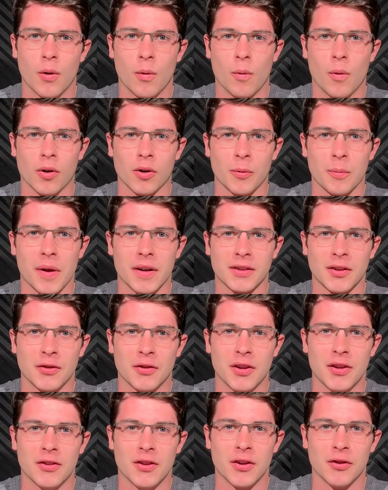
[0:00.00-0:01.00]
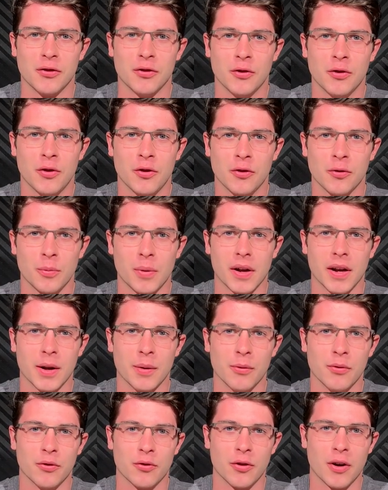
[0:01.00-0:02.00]
Welcome back to TJ Studios. My name
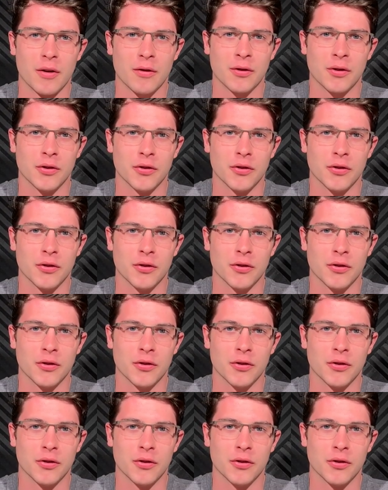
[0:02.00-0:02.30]
is Trevor,